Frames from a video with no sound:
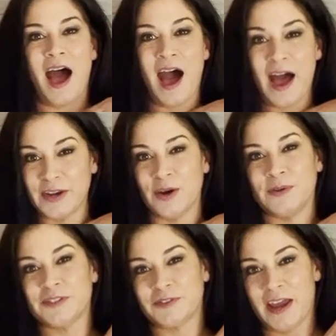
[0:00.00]
I know
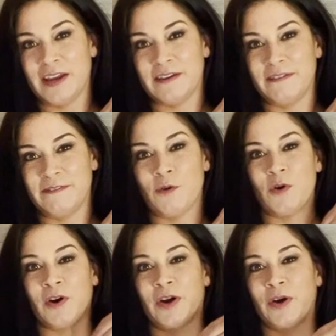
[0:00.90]
is right
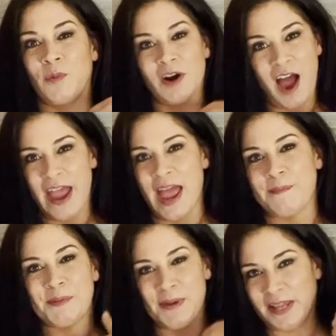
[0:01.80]
for where I am
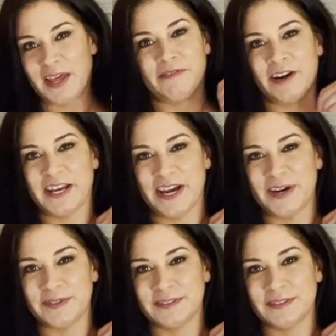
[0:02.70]
in my life right now.